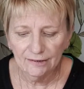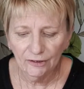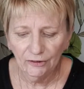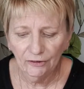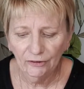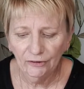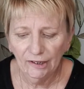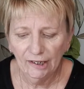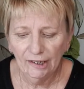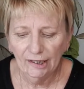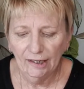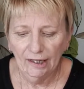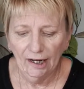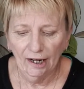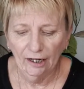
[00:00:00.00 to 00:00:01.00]
So
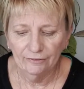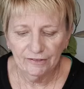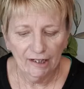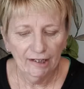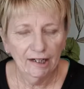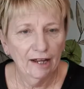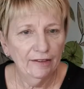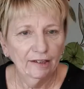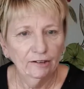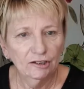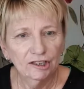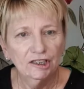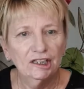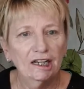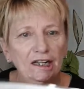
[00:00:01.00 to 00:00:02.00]
I've done another little
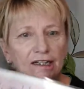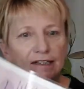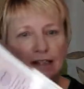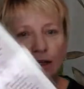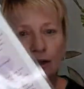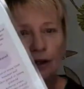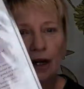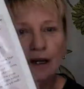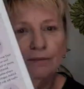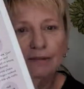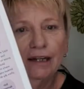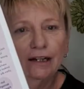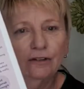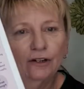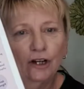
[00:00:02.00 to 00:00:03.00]
sheet. So
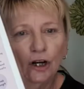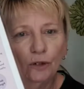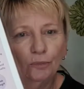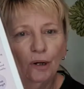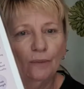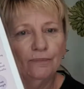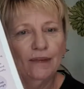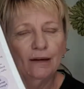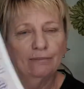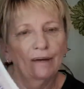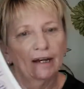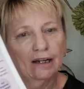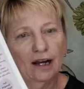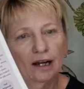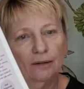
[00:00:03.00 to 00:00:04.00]
later on I'll pop that back